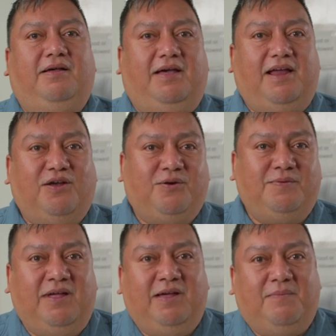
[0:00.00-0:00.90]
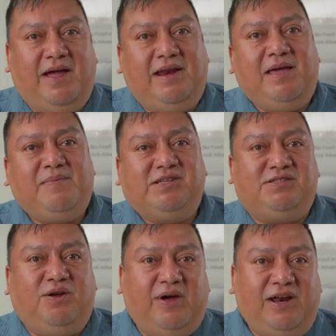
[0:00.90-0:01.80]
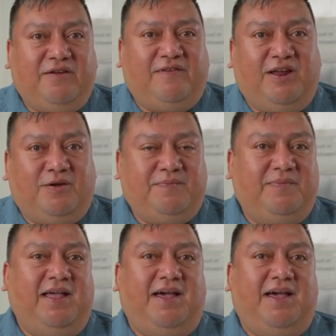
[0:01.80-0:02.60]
Hello, my name is Noel Novello.